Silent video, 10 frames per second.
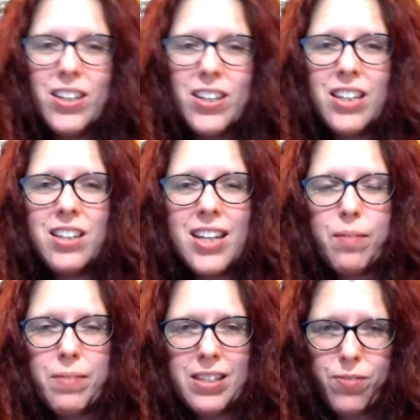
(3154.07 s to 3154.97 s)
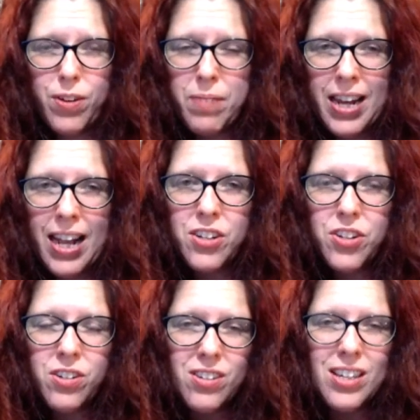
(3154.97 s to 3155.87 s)
look up, it's from the
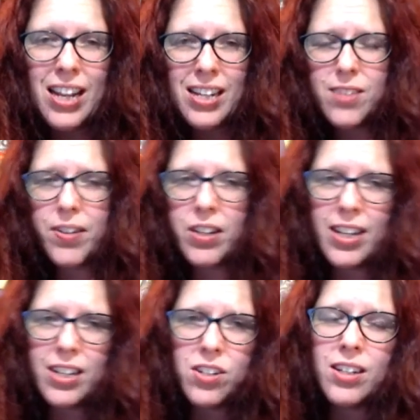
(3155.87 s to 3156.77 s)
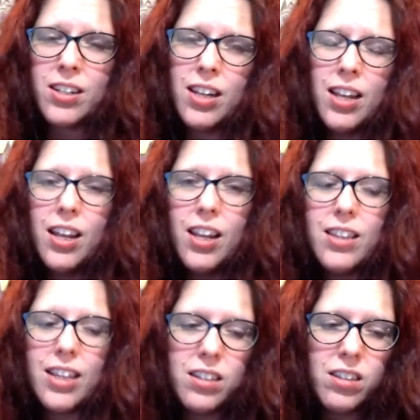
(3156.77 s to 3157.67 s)
National Science Foundation.
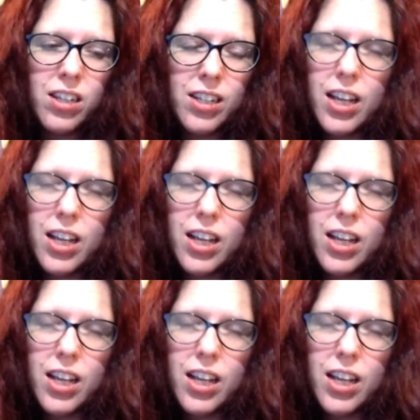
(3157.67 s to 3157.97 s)
They look